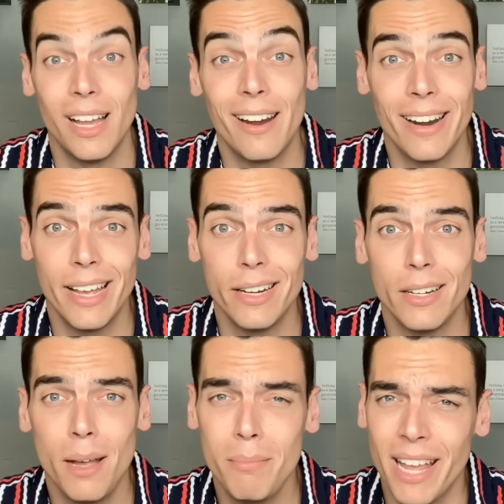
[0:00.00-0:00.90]
All right,
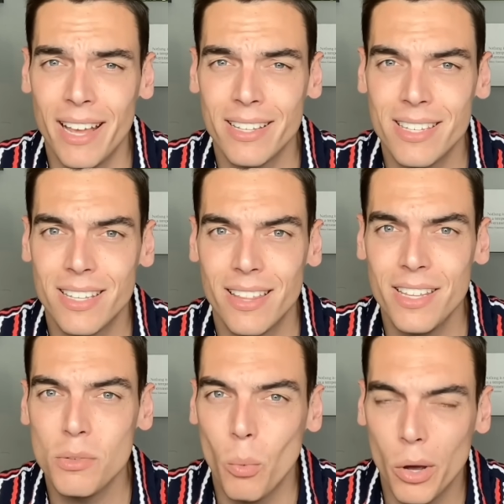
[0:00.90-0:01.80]
up next,
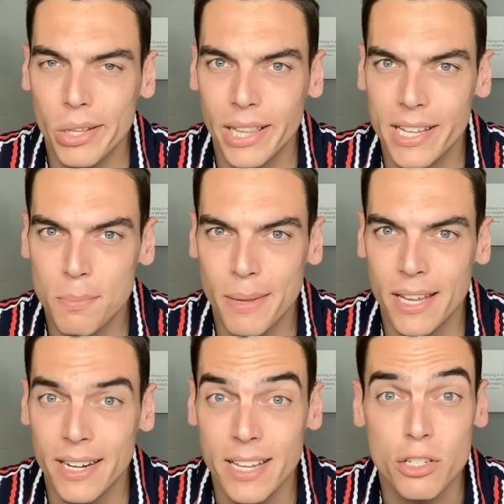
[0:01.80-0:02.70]
this woke
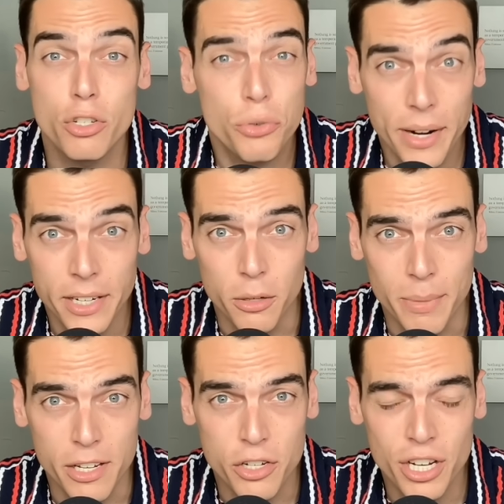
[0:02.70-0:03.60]
lesbian is triggered
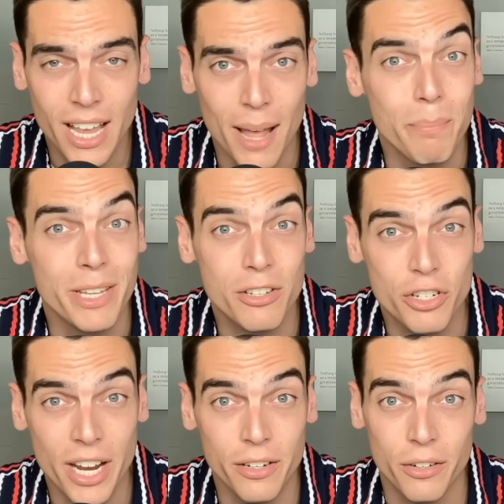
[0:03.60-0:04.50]
because she got
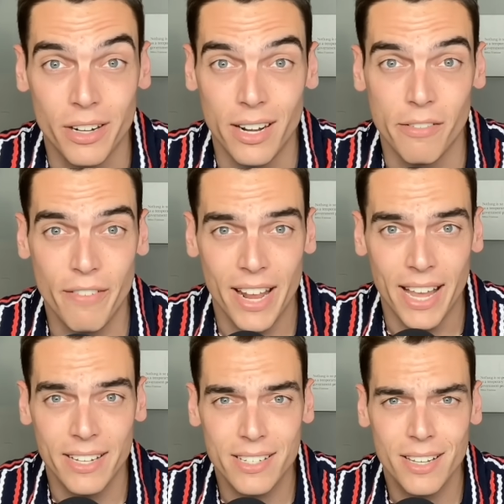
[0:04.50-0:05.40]
misgendered in a
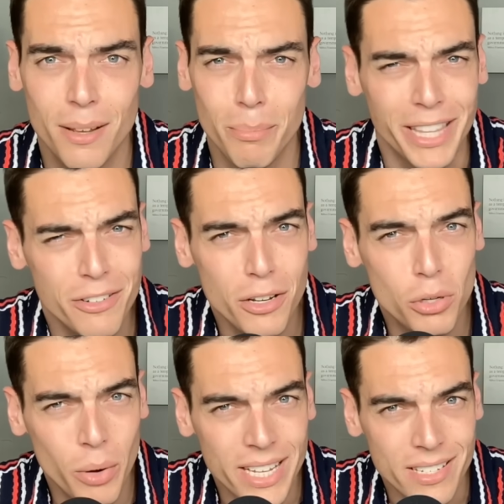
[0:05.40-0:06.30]
FedEx. But there's a
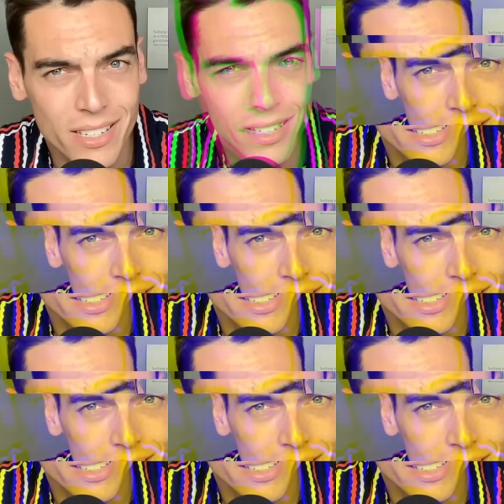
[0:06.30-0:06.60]
twist.